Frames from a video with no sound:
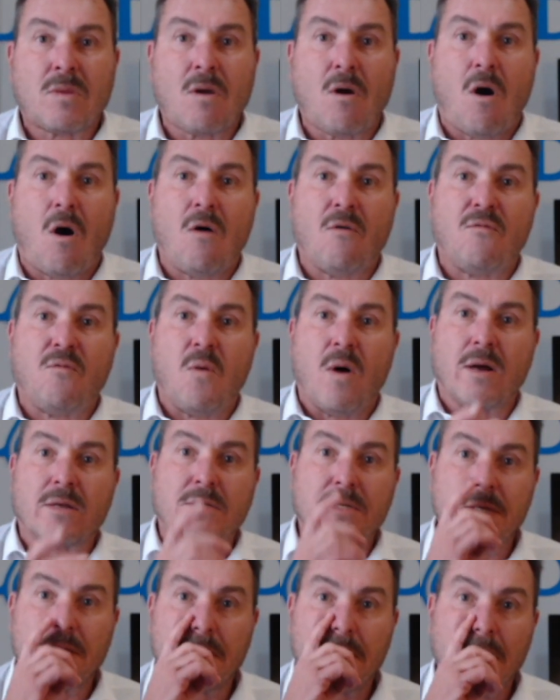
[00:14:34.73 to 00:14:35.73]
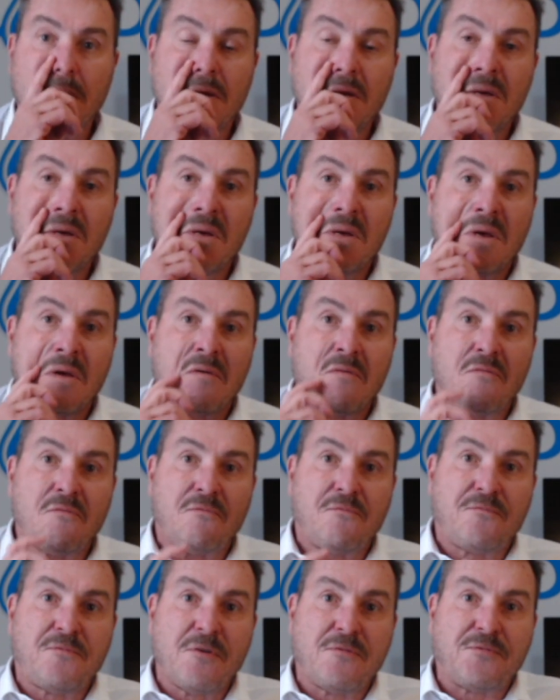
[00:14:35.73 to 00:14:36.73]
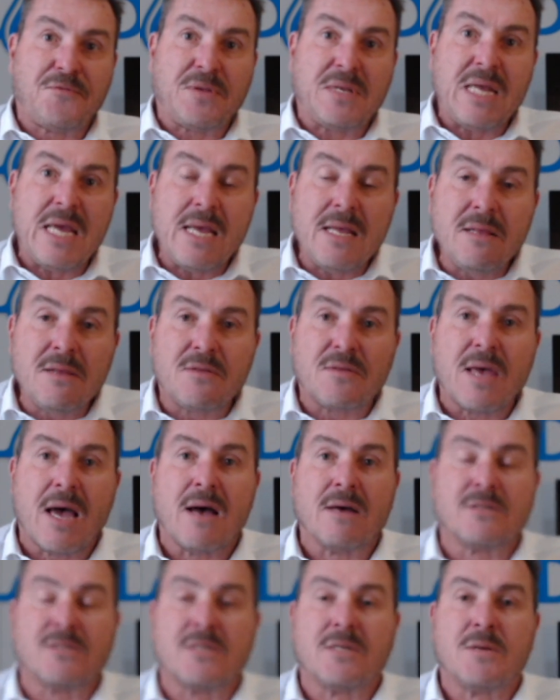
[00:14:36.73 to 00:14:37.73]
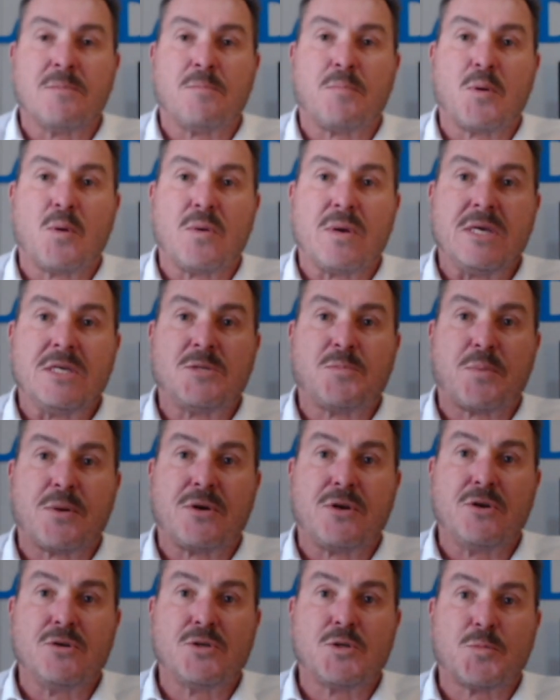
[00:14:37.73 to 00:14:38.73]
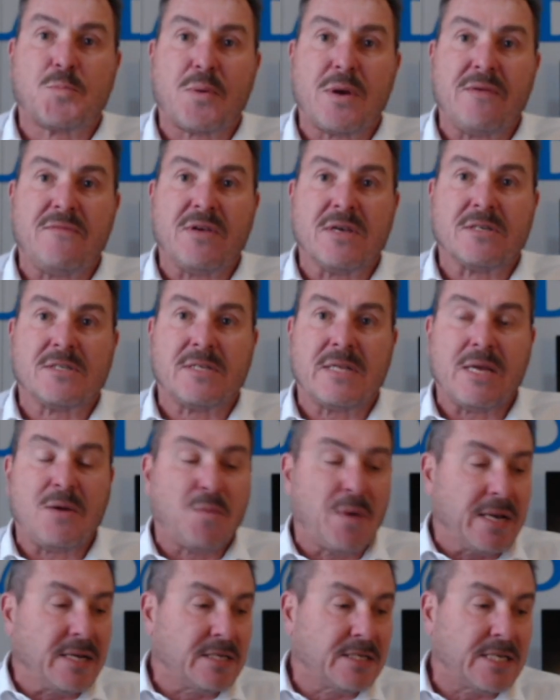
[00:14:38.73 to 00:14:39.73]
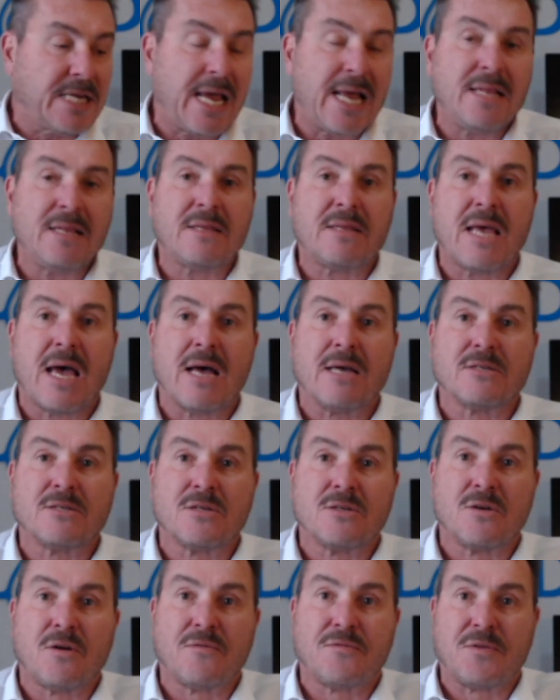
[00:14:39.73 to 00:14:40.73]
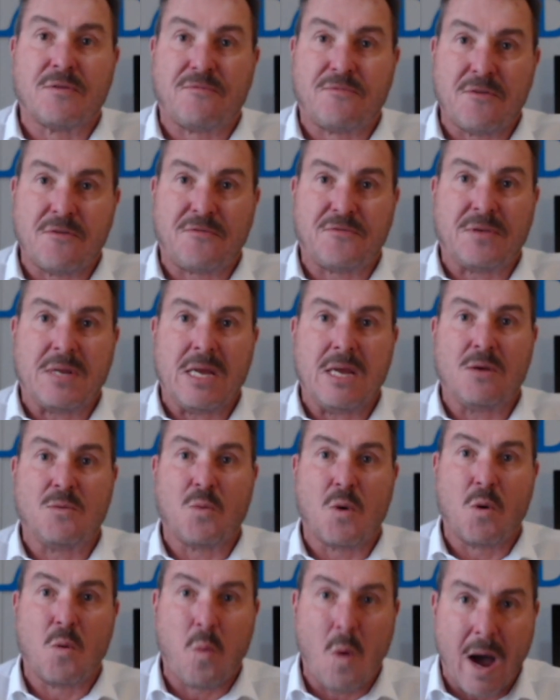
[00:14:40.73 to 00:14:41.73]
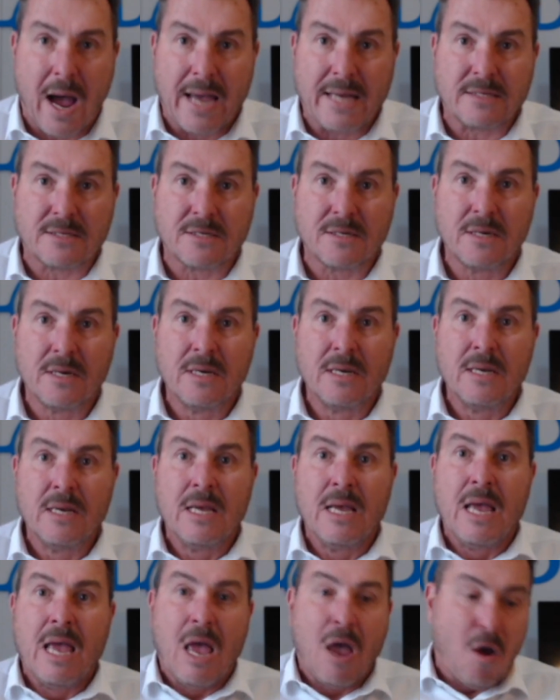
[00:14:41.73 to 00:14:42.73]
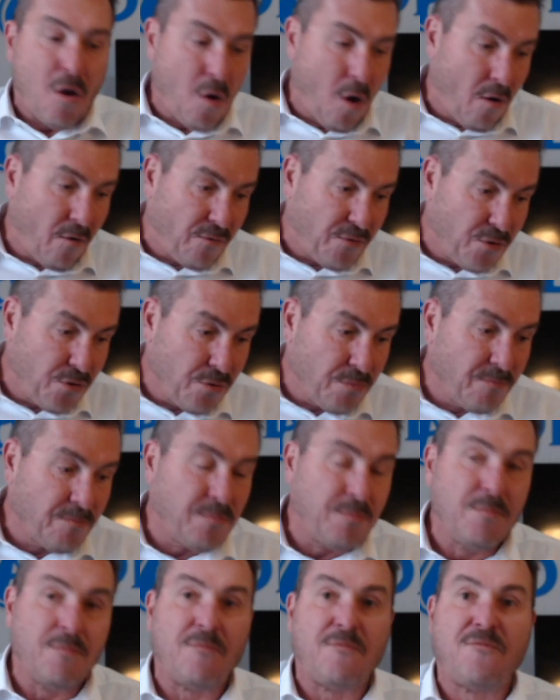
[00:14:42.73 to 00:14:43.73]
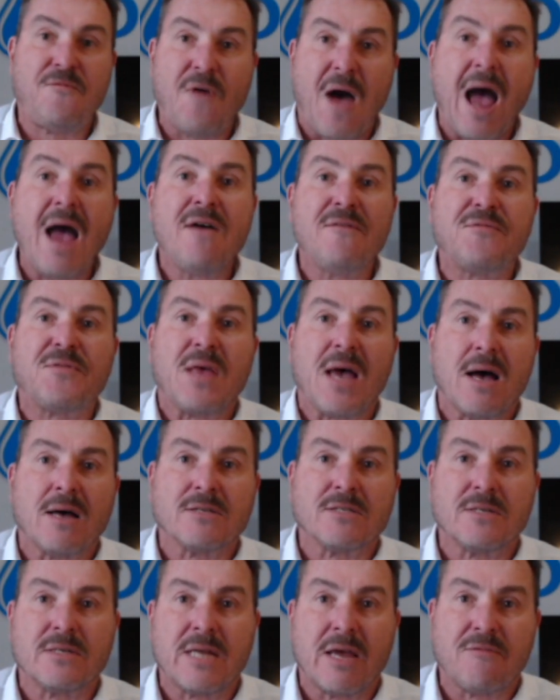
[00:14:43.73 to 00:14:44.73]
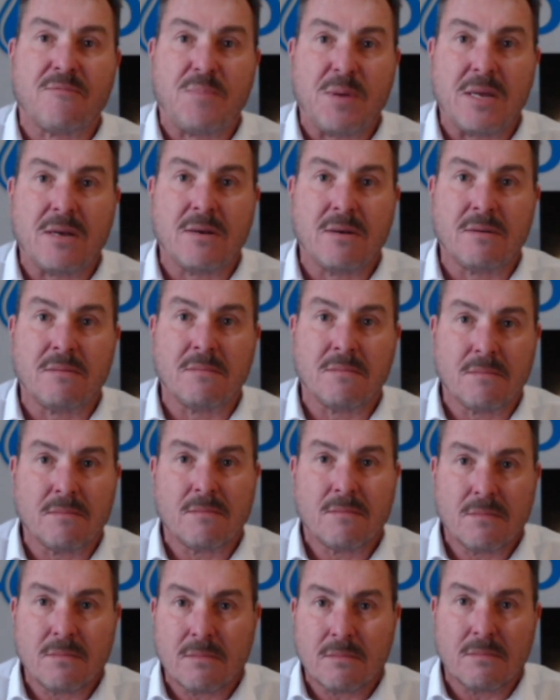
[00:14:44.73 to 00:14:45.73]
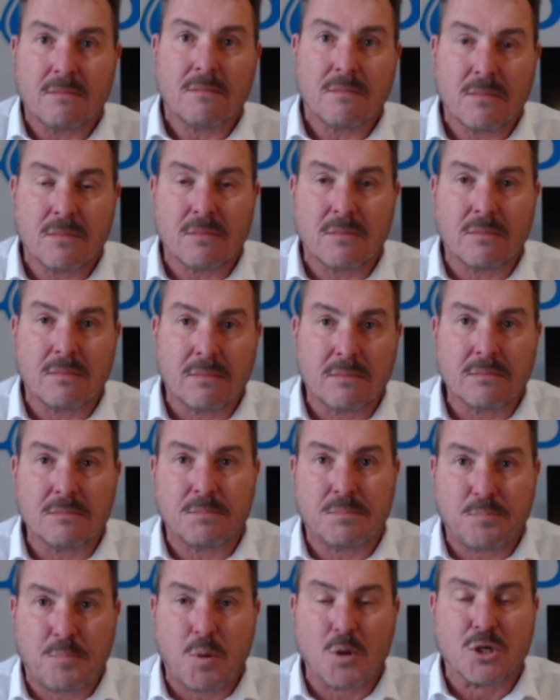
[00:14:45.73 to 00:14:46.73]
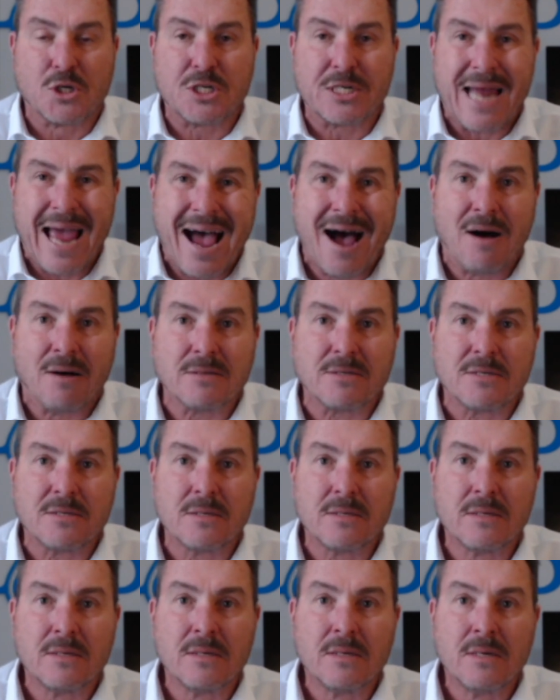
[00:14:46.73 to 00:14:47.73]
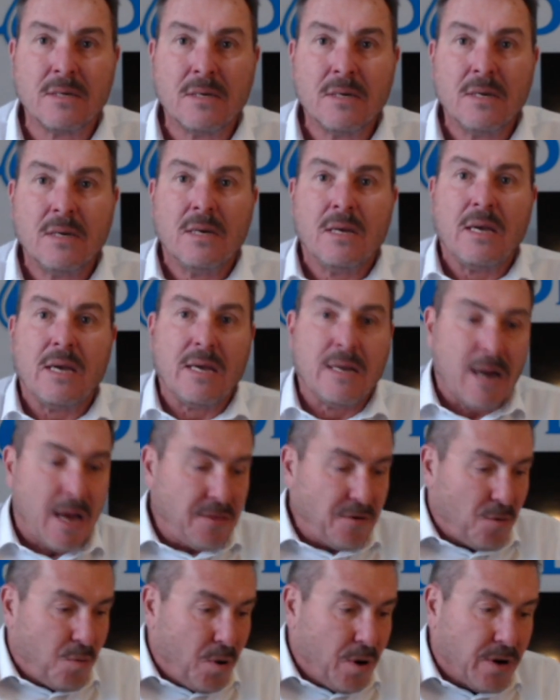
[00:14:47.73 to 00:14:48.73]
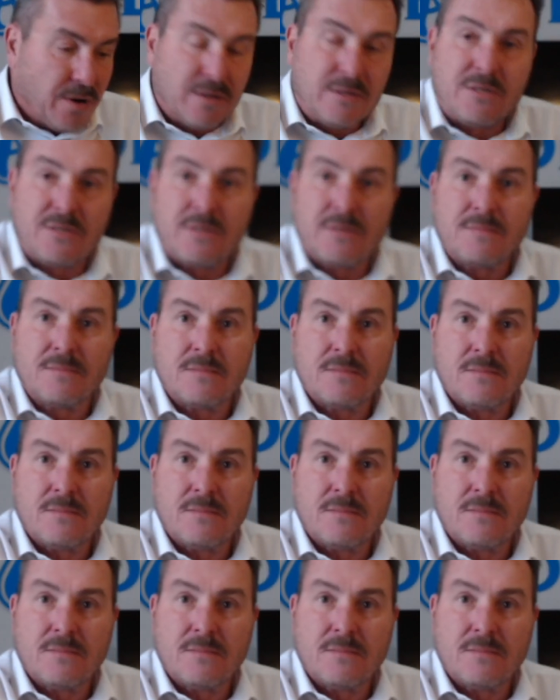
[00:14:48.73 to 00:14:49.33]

of what 15,000 employees produced previously, when 10,000 of the 15 were white, of whom 5,000 have been pushed out. In other words,